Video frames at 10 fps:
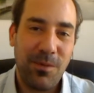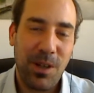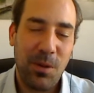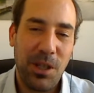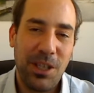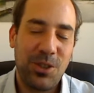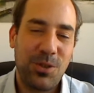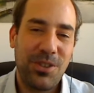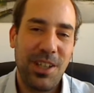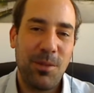very
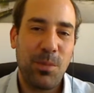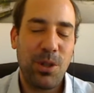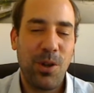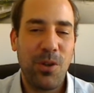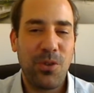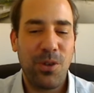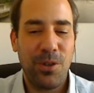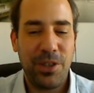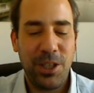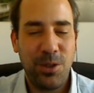interesting, but also
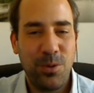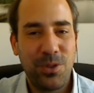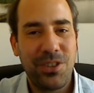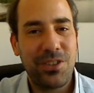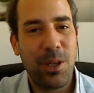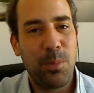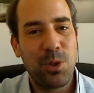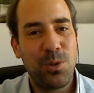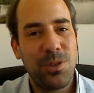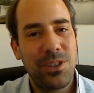they used this
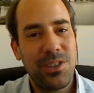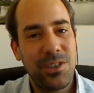opportunity,